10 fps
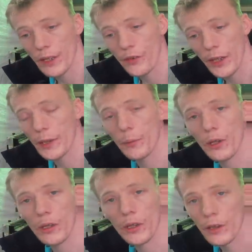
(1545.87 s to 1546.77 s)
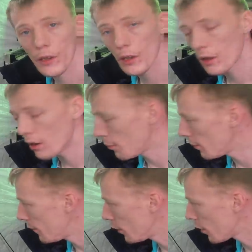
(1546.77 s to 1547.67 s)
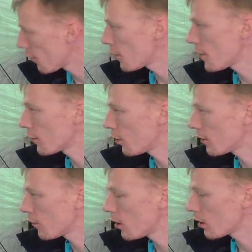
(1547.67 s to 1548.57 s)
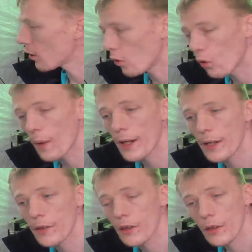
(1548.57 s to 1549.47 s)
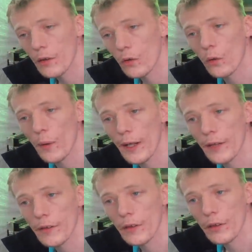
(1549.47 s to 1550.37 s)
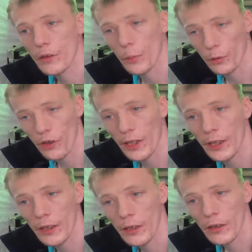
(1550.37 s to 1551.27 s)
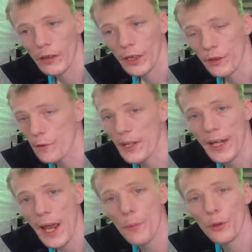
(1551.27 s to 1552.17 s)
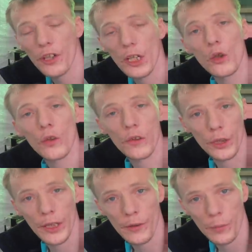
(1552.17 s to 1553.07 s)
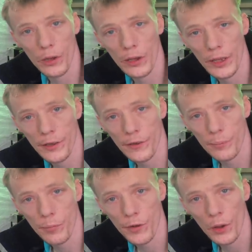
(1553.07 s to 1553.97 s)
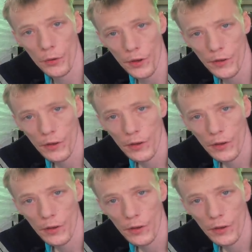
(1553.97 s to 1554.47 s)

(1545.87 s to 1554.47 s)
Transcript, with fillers: Check your work. Um, if you're going to do this kind of work, always, always double check it. It doesn't matter how much it looks like it's it's soldered.